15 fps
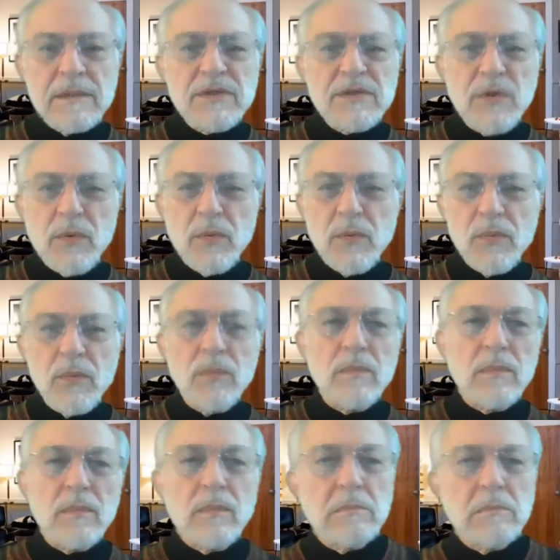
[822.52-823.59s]
So
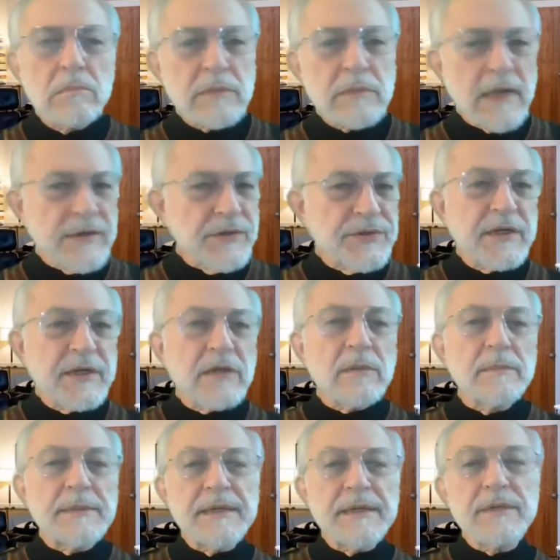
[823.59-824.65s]
can you tell
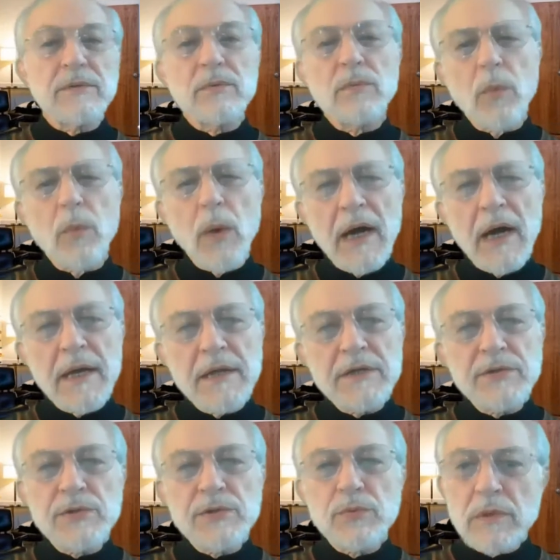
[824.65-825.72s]
me, why
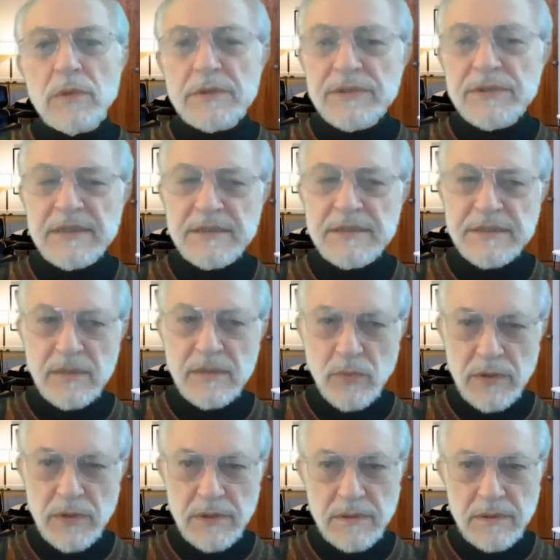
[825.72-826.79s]
do you want to hit
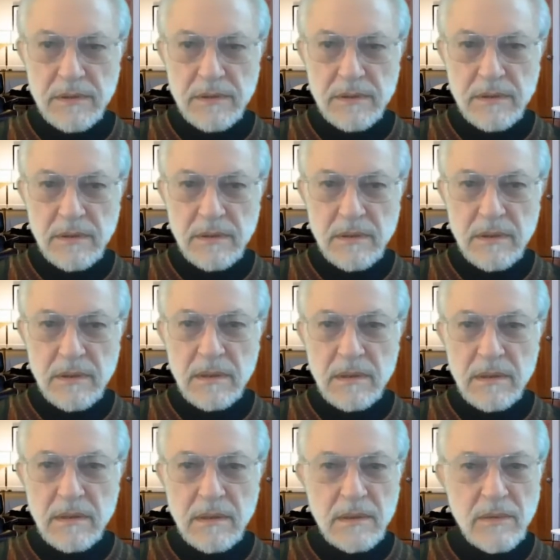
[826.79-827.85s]
someone?
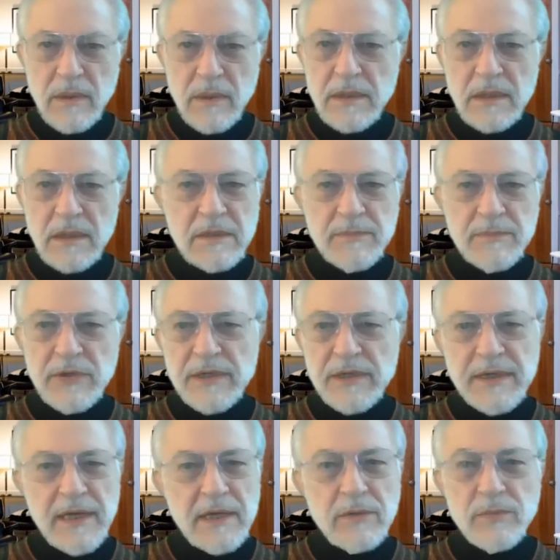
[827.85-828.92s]
Why not
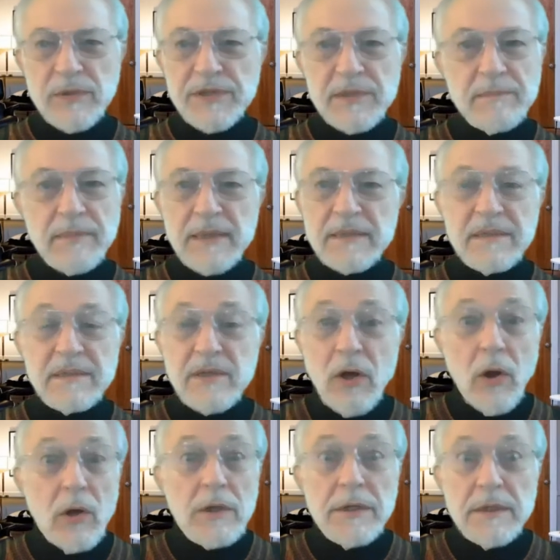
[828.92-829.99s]
communicate with them by
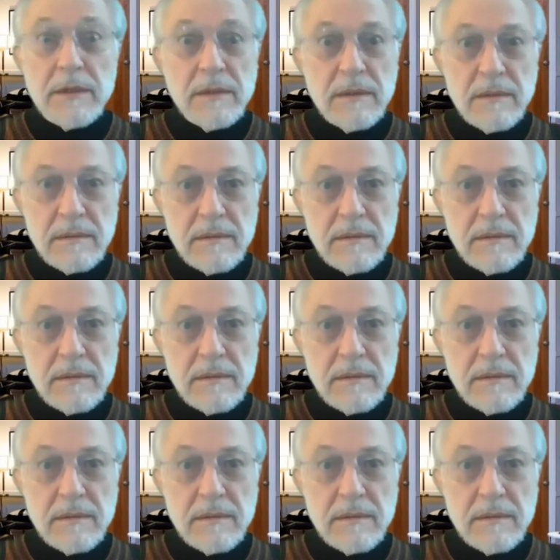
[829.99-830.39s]
talking?